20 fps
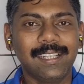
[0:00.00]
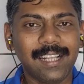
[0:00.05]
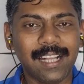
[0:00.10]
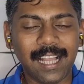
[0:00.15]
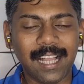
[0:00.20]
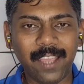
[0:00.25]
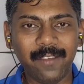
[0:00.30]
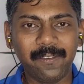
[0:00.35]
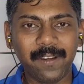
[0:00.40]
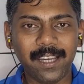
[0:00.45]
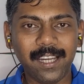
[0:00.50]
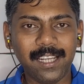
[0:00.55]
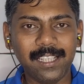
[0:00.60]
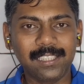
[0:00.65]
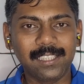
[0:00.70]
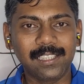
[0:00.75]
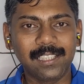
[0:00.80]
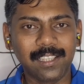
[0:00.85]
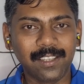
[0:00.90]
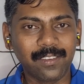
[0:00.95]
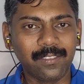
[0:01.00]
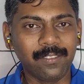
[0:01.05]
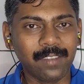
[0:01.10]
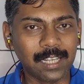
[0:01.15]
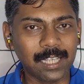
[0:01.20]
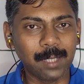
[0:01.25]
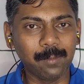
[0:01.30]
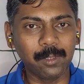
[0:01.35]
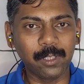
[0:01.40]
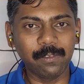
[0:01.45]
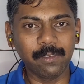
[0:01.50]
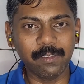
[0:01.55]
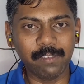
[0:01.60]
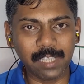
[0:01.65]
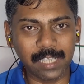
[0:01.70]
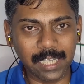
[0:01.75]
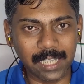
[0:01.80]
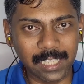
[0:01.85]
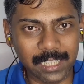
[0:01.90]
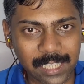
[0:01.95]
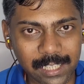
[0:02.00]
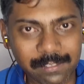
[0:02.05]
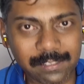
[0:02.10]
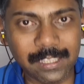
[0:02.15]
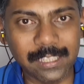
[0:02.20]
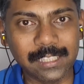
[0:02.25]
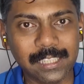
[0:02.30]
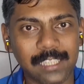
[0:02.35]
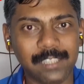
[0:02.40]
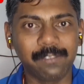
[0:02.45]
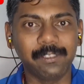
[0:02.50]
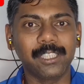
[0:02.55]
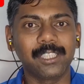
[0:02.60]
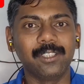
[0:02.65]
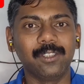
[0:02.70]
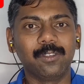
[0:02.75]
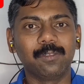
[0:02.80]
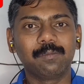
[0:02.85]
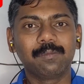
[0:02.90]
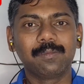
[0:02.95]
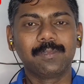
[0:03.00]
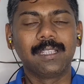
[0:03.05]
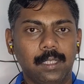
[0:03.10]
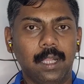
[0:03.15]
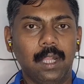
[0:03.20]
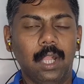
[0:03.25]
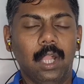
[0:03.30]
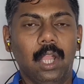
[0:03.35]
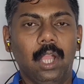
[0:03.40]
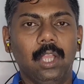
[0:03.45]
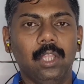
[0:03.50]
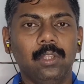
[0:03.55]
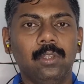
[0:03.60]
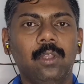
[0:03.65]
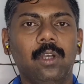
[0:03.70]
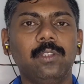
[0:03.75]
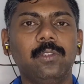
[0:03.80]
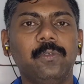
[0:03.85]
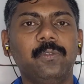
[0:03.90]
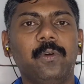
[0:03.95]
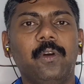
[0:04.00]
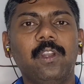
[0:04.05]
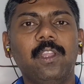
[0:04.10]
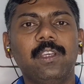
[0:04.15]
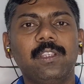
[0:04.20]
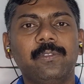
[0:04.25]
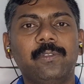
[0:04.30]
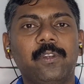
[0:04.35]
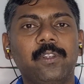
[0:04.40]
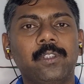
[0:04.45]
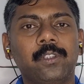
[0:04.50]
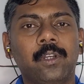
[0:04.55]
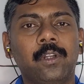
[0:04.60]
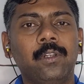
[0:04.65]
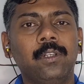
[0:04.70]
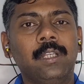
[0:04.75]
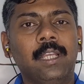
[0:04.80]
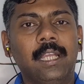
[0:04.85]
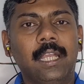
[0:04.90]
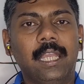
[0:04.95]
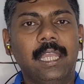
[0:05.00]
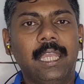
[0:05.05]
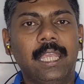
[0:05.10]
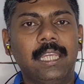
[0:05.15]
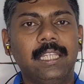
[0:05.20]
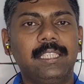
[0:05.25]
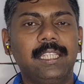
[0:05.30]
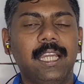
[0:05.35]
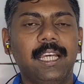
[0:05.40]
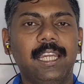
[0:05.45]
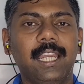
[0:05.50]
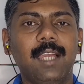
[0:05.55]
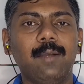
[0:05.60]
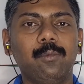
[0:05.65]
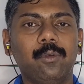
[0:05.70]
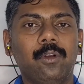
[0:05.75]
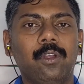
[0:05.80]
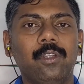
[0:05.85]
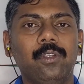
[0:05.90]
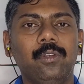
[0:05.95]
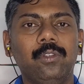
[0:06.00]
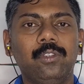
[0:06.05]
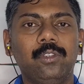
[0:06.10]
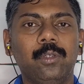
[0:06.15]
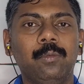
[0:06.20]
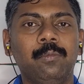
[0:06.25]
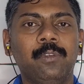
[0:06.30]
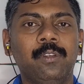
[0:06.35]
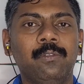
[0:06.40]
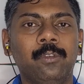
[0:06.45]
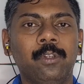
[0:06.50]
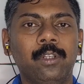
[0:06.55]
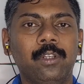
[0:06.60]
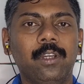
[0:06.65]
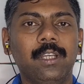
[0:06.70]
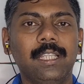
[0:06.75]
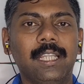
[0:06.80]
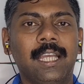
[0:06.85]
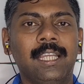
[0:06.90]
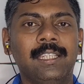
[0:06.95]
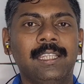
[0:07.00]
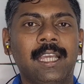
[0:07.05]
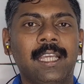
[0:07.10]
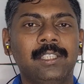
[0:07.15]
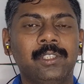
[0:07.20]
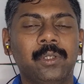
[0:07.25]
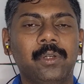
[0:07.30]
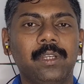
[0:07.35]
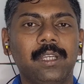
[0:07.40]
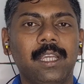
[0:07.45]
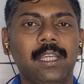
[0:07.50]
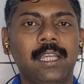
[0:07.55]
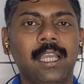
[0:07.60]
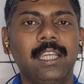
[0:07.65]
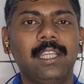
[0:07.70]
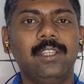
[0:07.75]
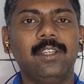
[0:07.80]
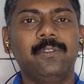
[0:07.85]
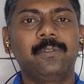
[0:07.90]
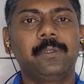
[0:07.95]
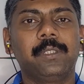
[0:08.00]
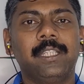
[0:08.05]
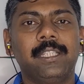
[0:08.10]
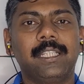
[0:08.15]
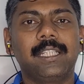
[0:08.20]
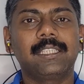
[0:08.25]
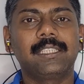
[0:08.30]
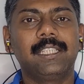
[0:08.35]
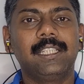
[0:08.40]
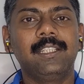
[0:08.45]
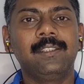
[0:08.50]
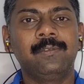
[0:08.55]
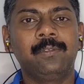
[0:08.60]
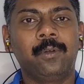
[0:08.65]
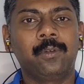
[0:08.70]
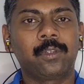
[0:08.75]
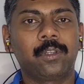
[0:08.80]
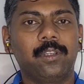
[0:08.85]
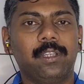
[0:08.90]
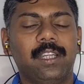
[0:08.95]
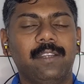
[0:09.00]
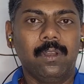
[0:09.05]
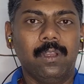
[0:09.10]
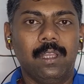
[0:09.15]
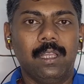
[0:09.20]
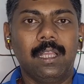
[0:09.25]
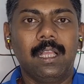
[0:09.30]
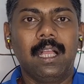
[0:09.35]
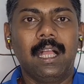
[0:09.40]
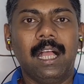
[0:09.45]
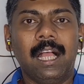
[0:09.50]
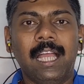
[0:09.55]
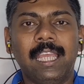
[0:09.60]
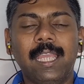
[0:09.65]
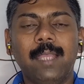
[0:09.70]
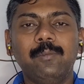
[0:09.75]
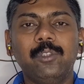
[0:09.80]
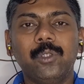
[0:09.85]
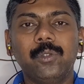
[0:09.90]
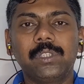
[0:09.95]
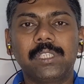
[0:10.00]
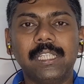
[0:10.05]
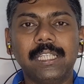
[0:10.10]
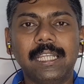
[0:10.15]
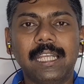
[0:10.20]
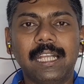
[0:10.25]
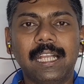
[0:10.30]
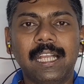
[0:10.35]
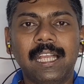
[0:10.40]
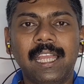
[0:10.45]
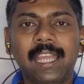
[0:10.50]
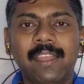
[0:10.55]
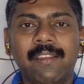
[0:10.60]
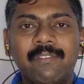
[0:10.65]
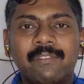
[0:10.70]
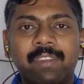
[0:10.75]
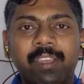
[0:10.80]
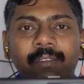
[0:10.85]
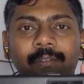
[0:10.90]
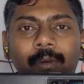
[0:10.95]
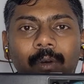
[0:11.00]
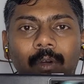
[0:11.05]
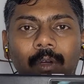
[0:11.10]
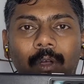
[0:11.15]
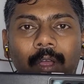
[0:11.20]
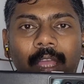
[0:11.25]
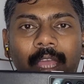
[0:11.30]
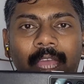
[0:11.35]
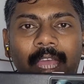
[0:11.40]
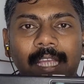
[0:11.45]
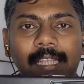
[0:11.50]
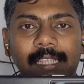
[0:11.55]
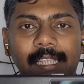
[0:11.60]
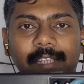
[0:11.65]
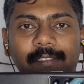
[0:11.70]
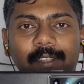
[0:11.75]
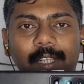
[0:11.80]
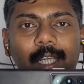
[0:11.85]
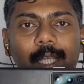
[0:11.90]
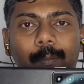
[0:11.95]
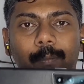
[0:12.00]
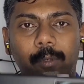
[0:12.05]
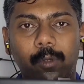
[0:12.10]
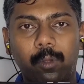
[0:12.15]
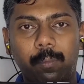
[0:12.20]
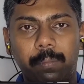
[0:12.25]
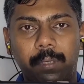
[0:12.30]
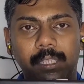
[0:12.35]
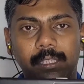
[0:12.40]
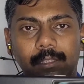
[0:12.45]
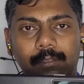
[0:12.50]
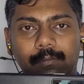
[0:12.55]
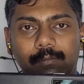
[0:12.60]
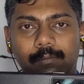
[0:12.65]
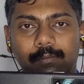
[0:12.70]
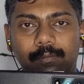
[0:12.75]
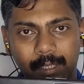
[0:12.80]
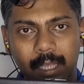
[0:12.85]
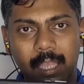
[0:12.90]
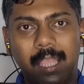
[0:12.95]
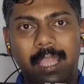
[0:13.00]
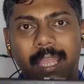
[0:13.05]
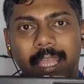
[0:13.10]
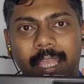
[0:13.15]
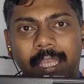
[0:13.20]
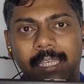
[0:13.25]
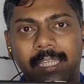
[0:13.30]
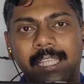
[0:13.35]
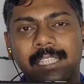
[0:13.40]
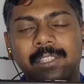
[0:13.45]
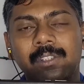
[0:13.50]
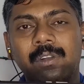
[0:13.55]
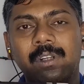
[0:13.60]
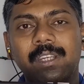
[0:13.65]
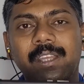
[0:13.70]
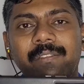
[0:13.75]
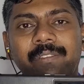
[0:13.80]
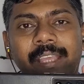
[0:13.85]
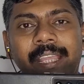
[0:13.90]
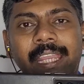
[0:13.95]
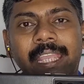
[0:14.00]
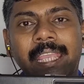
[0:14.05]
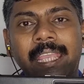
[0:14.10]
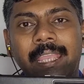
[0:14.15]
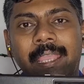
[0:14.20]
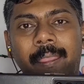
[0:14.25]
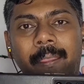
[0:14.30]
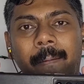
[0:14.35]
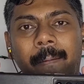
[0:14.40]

Hi friends, welcome to Vivo Creatives. This is Vishnu. Those who follow us on Instagram or YouTube would know that I show kind of interest in photography. I am using a Vivo X70 Pro Plus. It has got a very